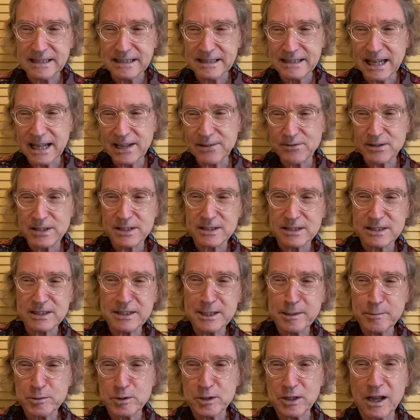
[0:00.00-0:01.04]
David
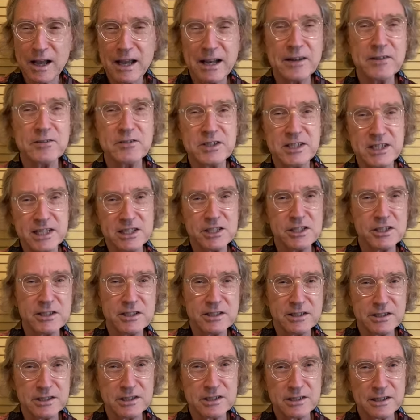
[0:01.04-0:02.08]
seems kind of
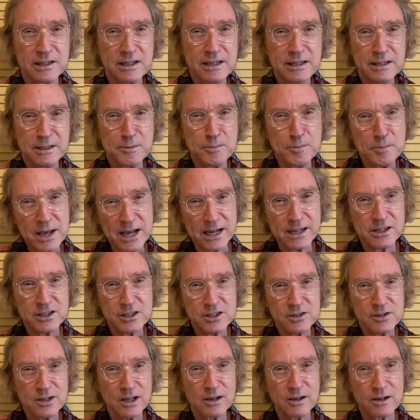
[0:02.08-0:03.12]
distant in the
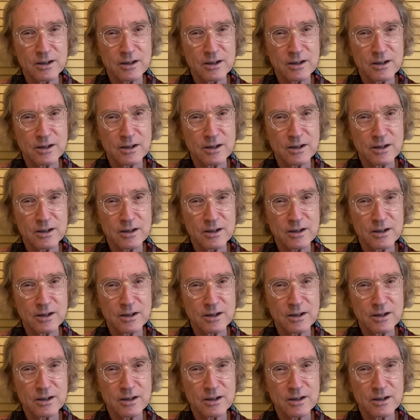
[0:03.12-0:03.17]
mix.